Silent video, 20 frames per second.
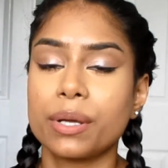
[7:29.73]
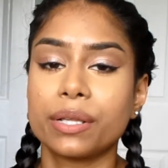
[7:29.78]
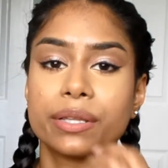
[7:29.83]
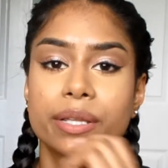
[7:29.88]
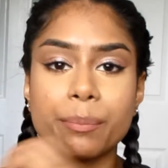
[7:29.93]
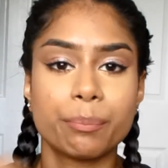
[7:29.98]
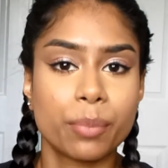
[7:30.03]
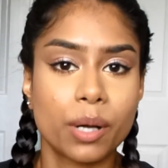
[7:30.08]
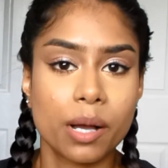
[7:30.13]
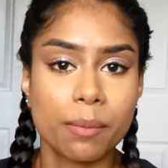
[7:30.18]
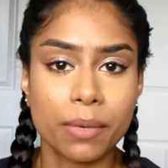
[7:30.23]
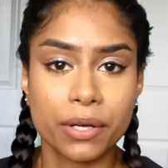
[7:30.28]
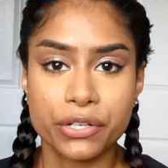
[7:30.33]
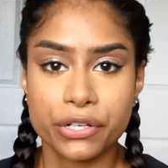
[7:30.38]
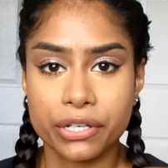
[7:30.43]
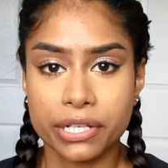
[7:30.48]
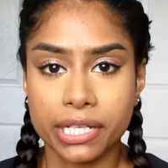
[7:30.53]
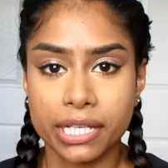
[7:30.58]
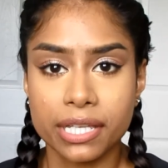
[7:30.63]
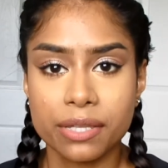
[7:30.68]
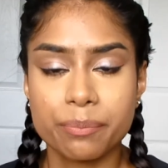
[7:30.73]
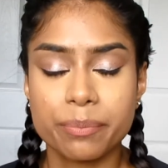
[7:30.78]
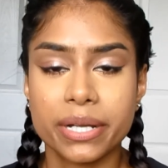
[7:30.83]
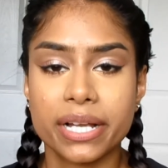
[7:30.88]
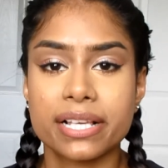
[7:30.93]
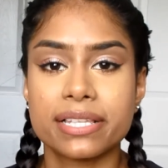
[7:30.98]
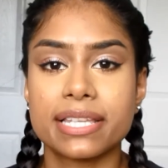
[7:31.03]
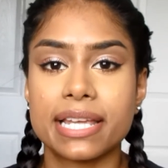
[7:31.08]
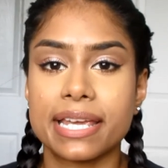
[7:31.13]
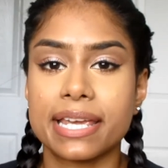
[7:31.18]
a lip balm underneath
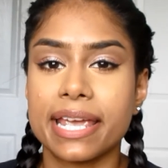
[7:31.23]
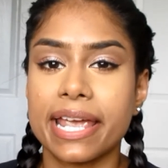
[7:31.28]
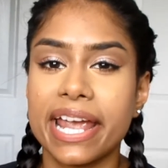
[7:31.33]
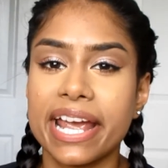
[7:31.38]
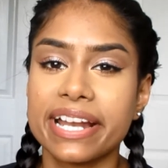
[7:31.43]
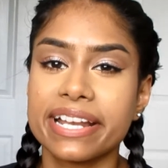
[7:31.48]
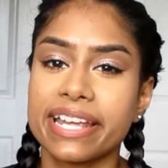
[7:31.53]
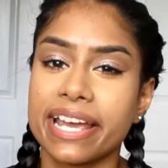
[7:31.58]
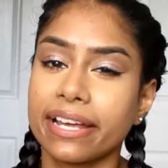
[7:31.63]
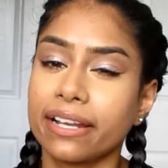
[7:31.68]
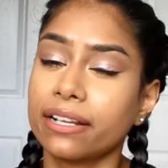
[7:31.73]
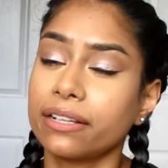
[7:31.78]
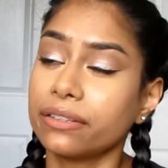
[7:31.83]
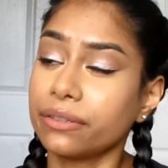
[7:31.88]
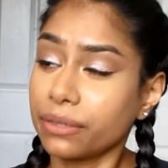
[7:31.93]
because they can get a